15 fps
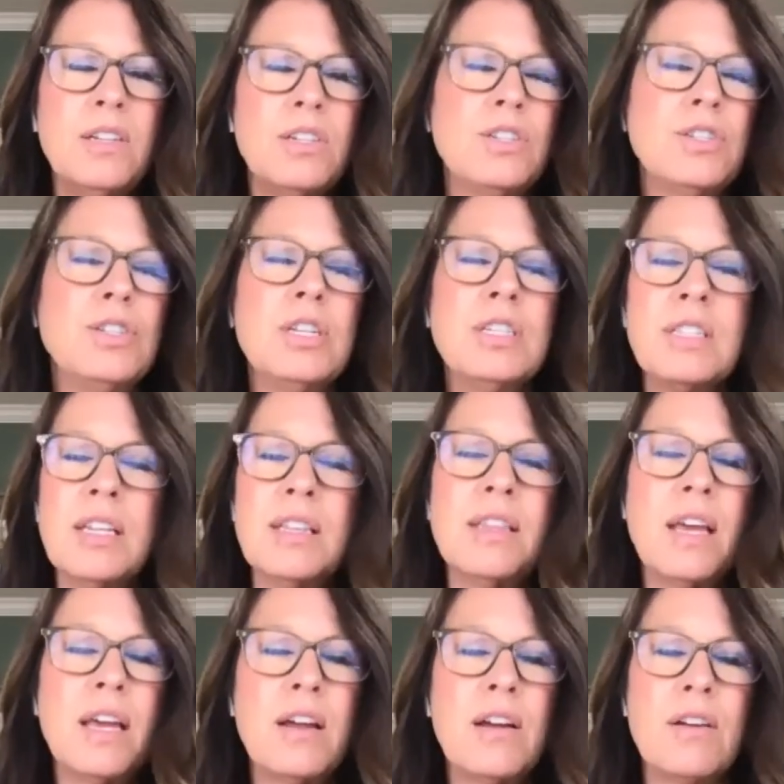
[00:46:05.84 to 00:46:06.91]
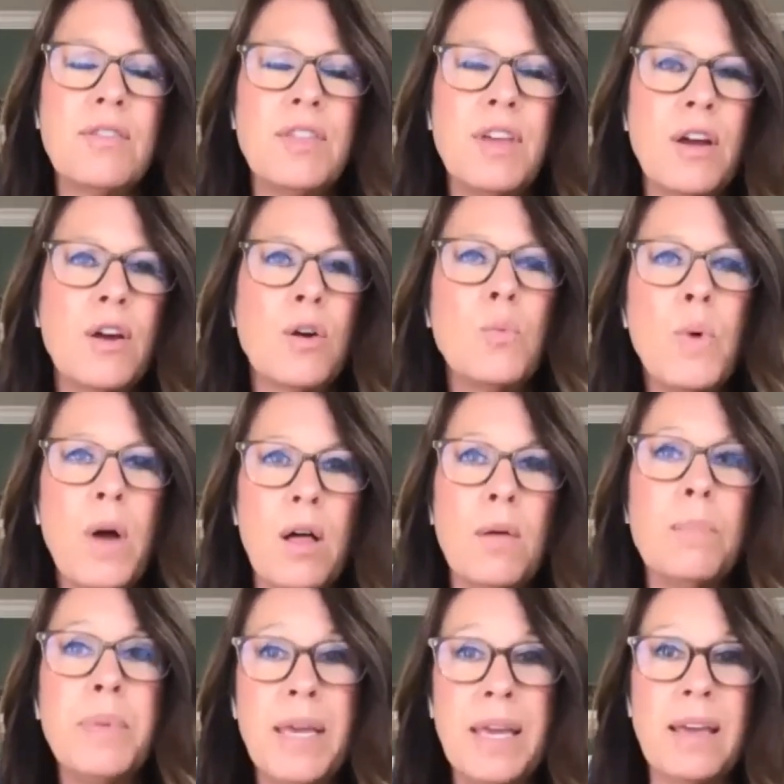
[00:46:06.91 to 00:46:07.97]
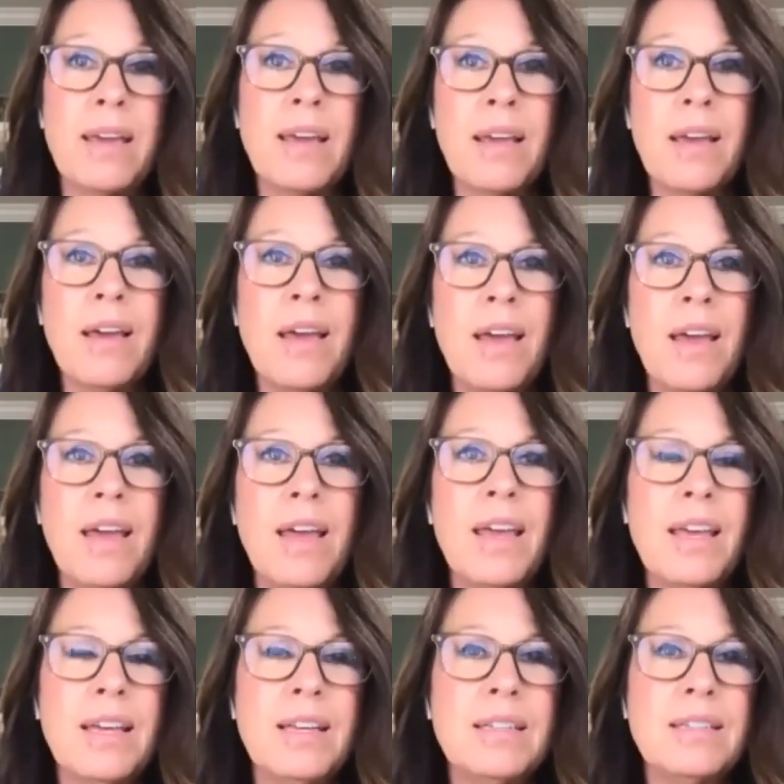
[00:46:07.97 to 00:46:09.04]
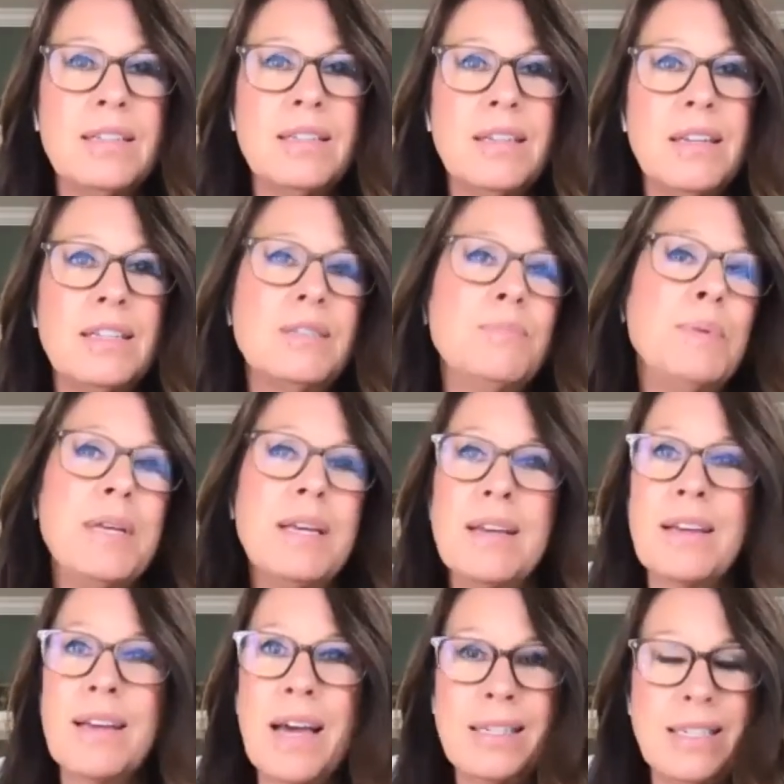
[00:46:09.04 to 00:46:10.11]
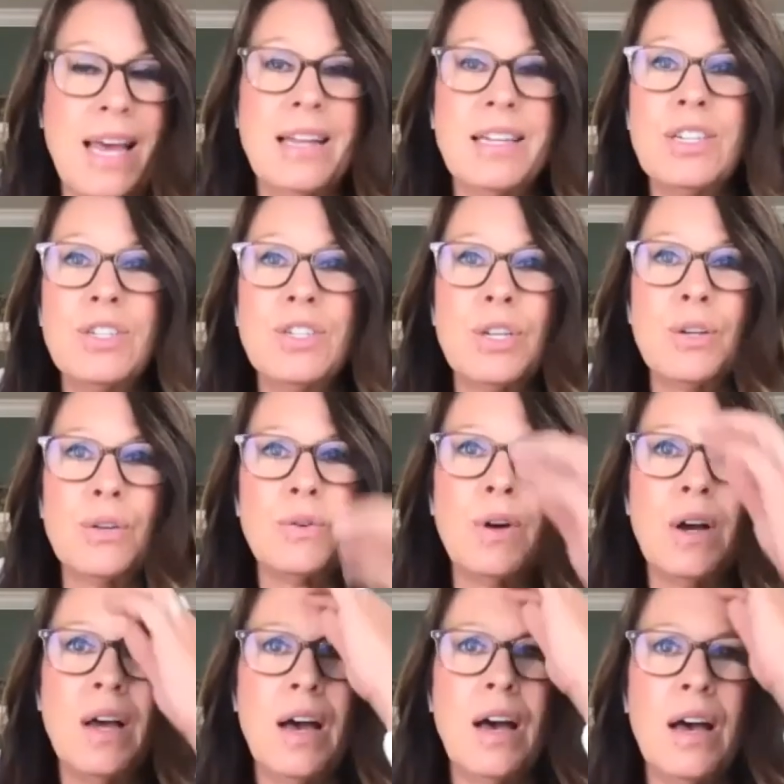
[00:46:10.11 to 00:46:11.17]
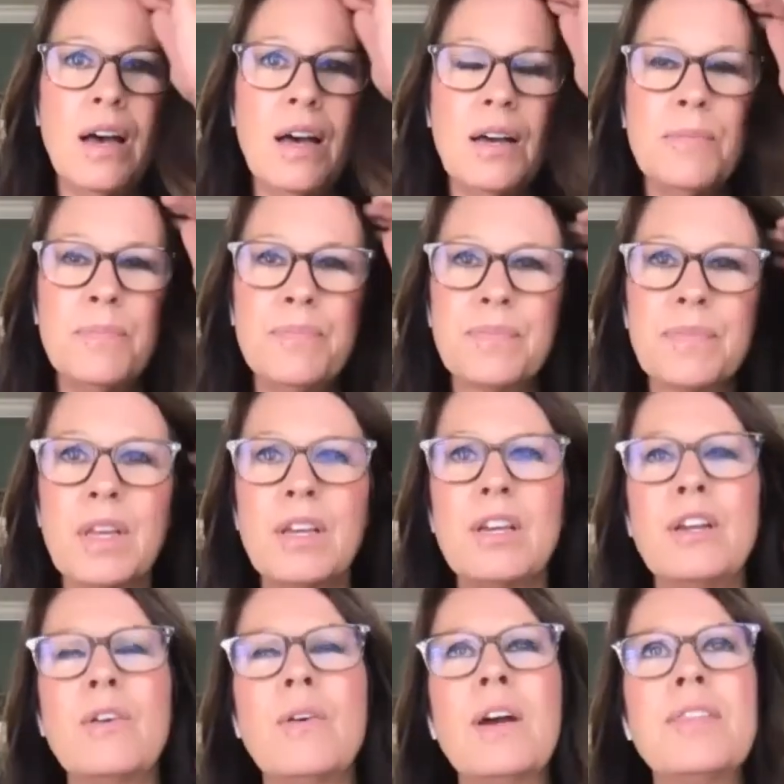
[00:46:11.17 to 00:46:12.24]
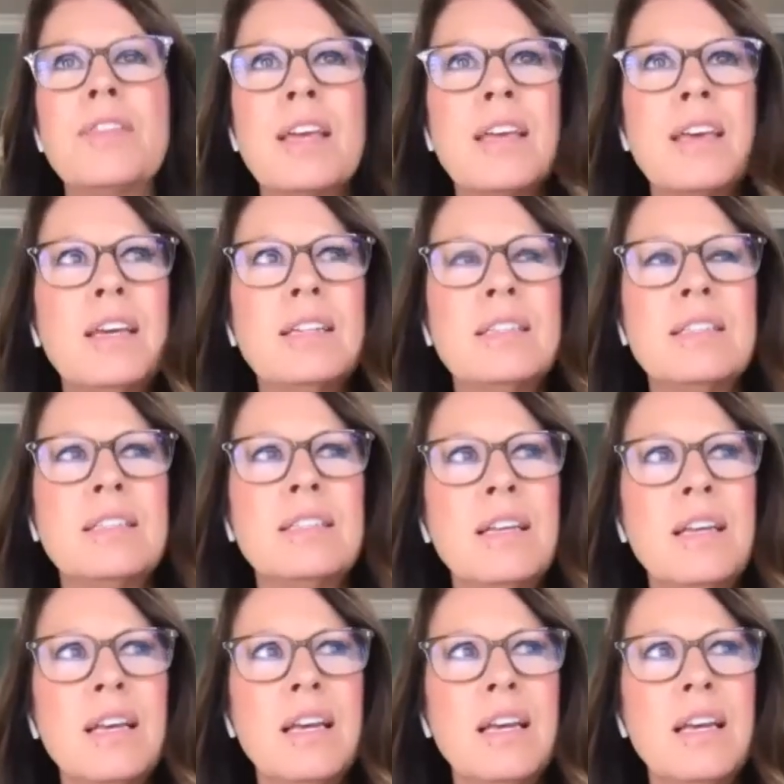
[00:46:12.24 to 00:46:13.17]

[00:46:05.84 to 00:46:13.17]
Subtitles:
just that their well-being is being attended to. You know, I think it's